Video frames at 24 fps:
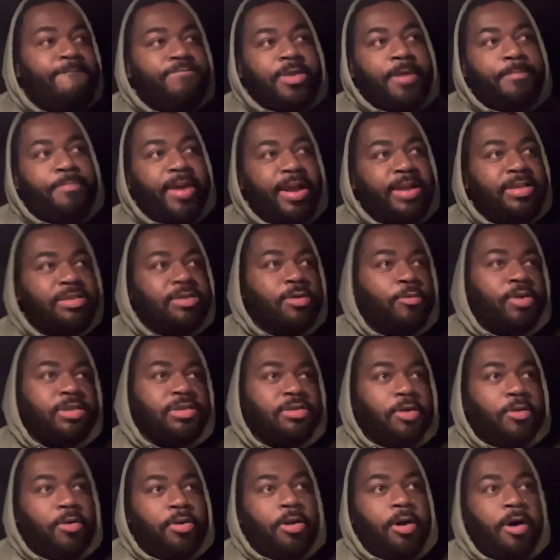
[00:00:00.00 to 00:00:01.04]
Depends on what's
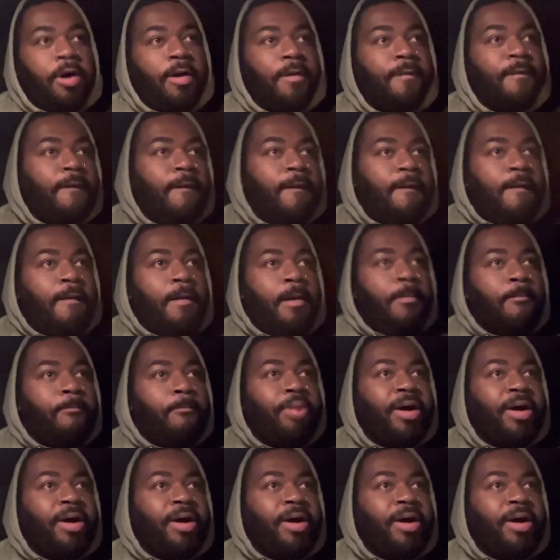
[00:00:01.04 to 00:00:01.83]
going on.